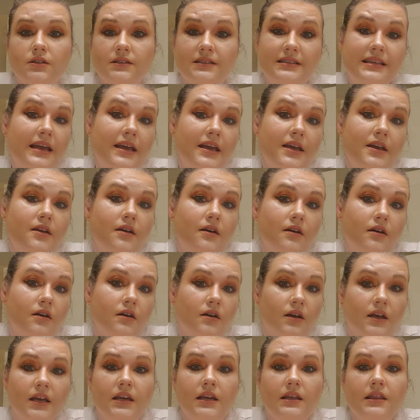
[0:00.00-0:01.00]

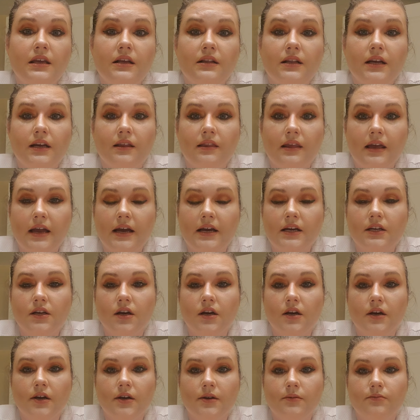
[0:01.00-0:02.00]
data, anything like that,